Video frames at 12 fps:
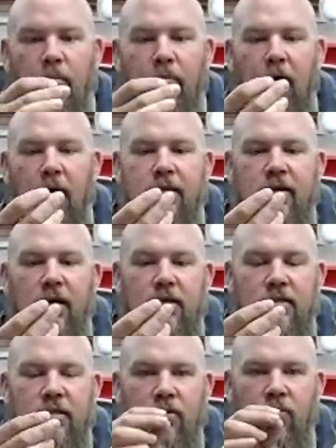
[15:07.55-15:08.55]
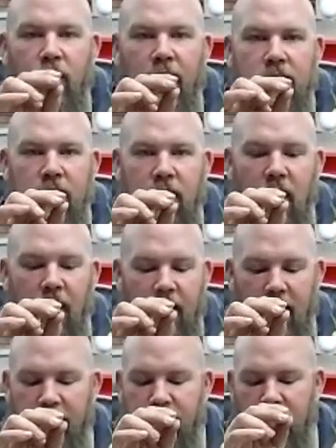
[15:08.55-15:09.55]
But tungsten weighs a lot
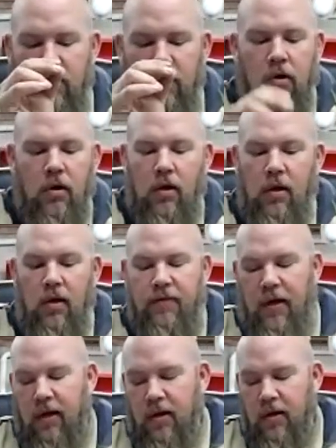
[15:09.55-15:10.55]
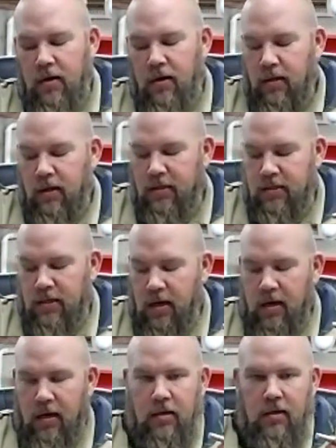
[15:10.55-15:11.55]
heavier than, let's
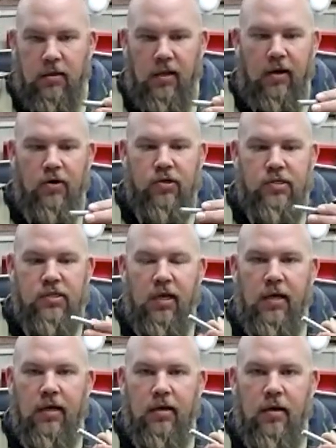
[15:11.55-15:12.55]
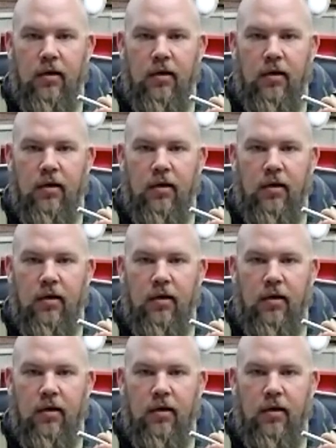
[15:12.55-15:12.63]
say, lead or zinc.